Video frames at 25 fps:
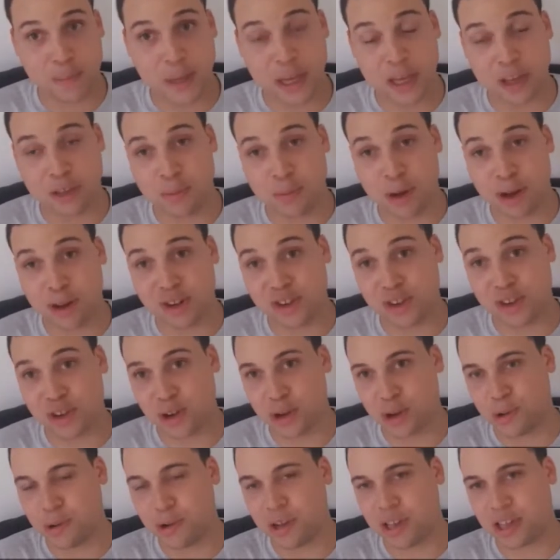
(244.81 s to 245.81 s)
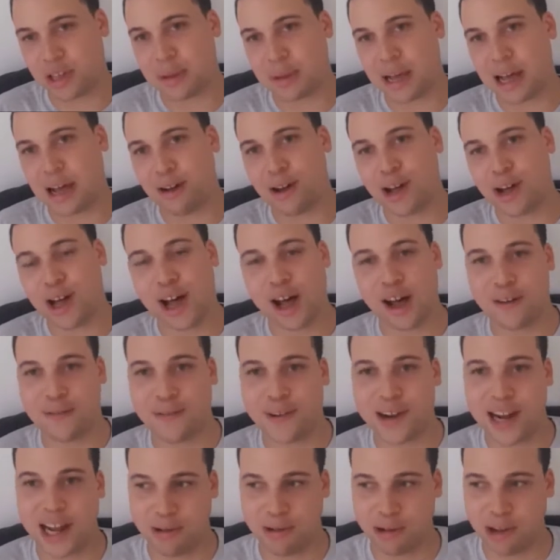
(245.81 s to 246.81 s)
Beast Mode 2 is about
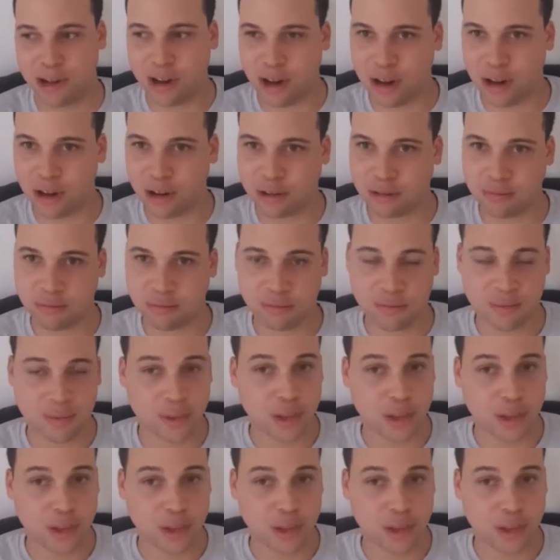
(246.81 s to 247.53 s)
half an hour long.